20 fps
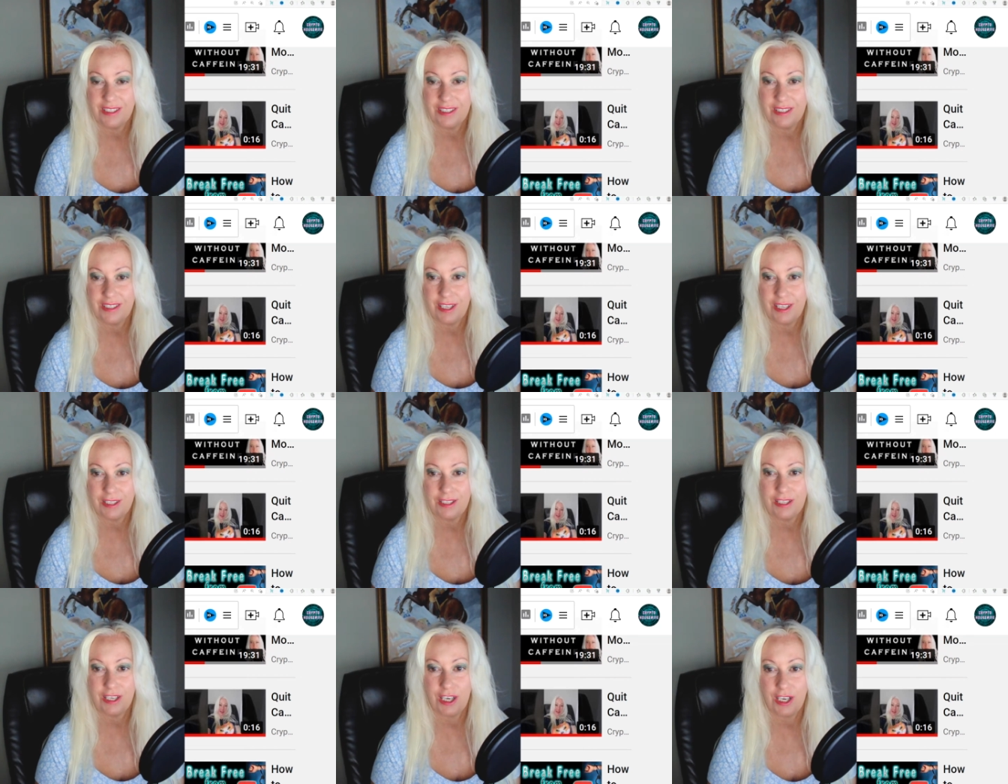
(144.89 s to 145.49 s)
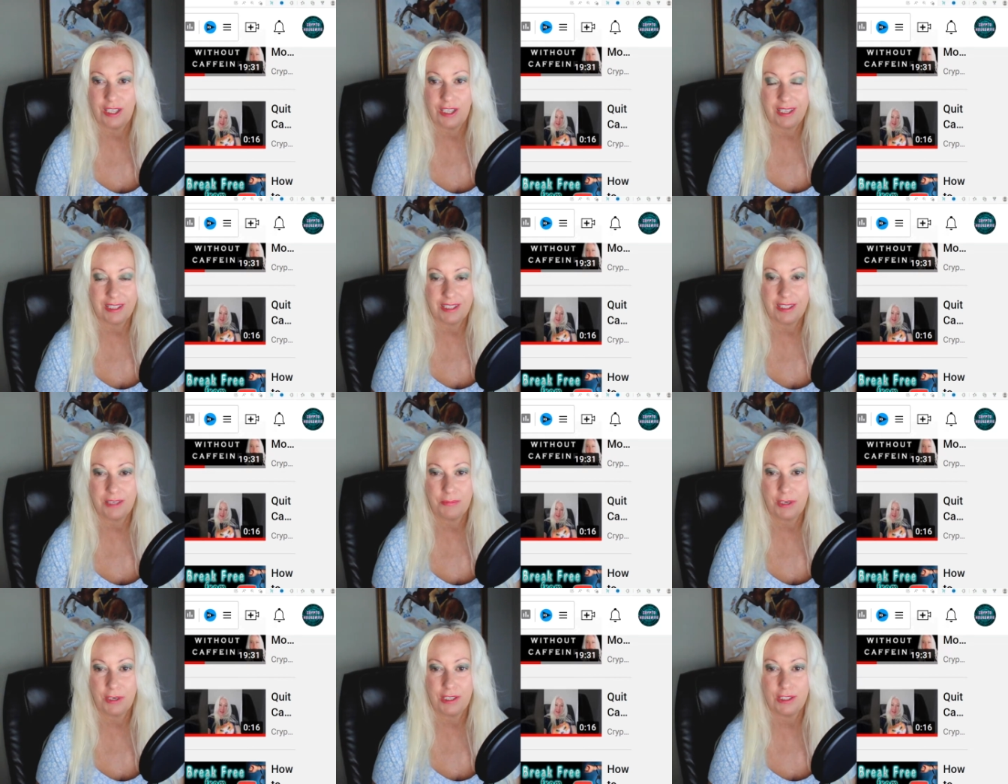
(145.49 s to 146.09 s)
And that's
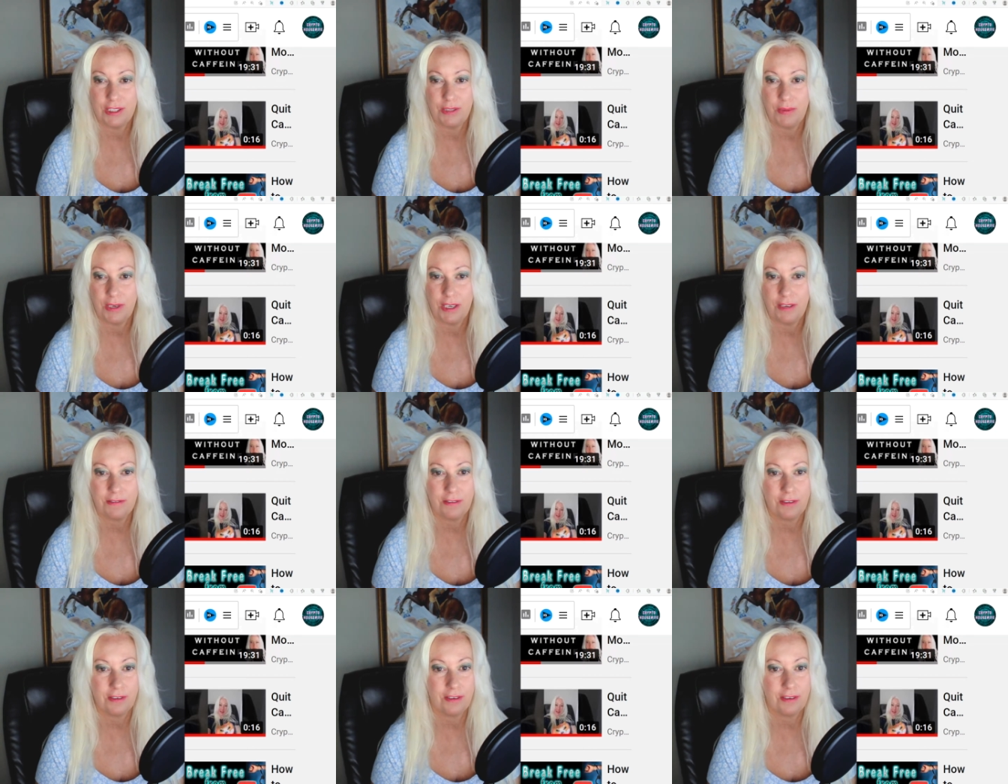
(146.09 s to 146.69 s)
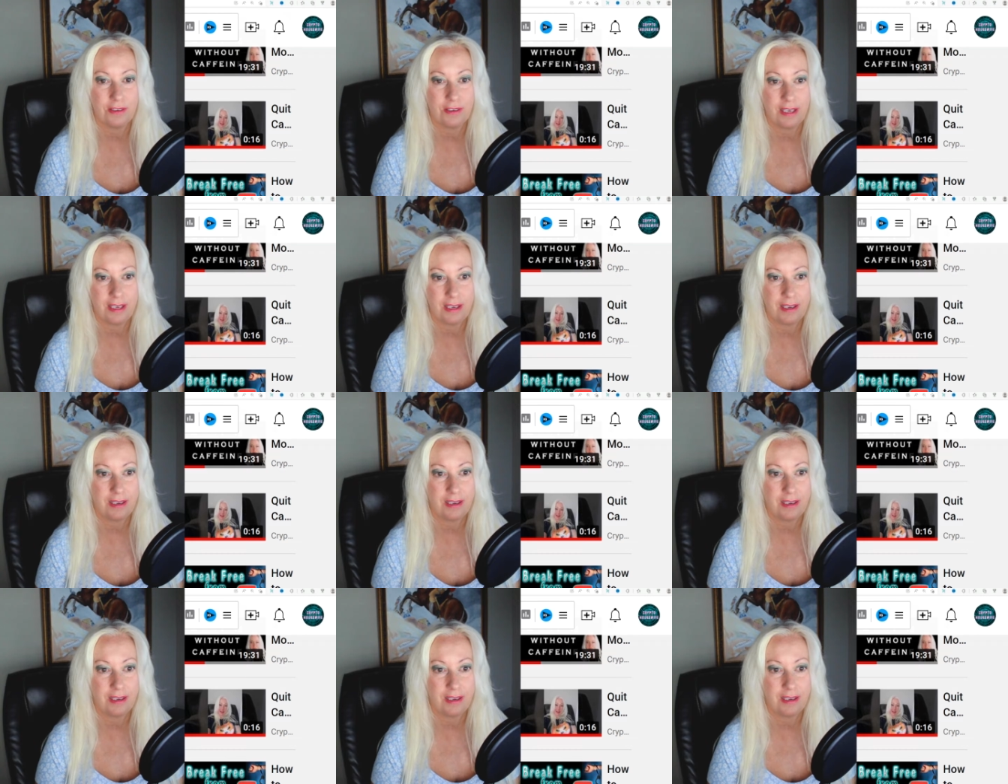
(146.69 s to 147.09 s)
the price you pay for